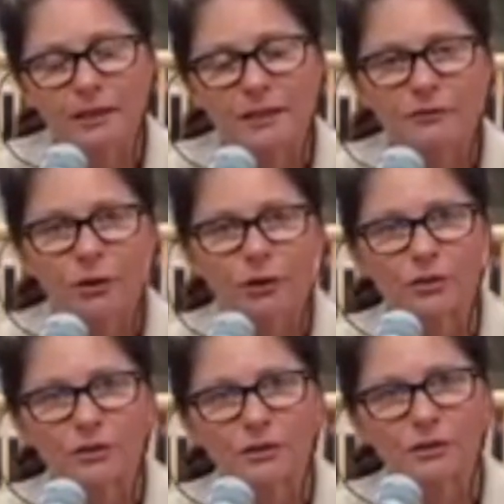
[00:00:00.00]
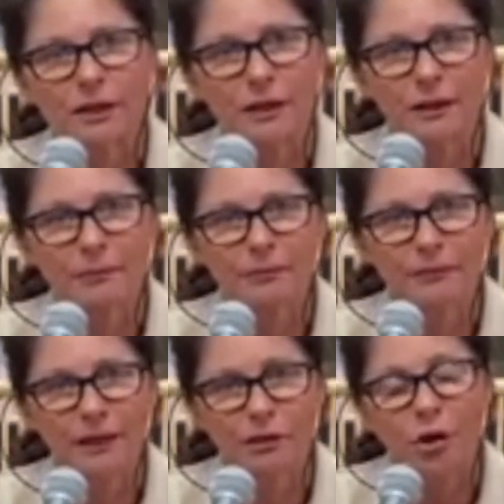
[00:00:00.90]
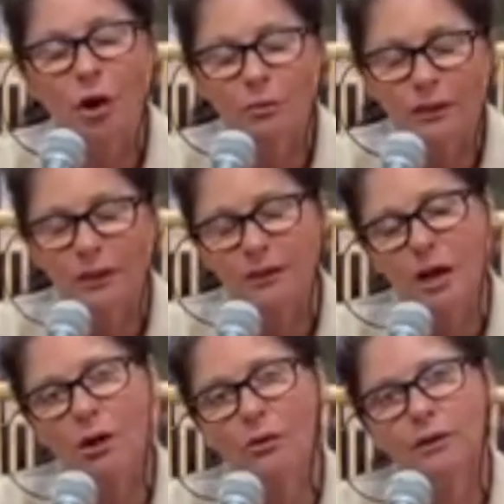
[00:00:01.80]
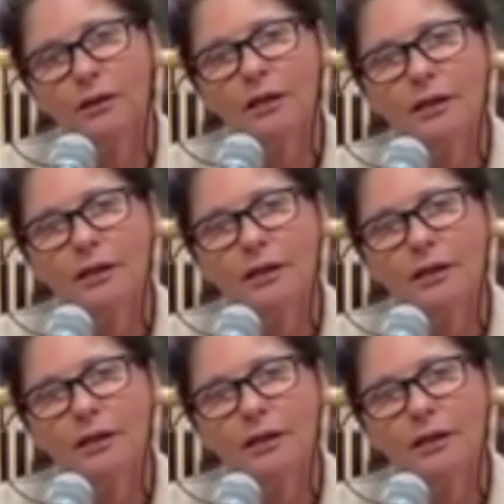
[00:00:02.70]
It's focused and commonly known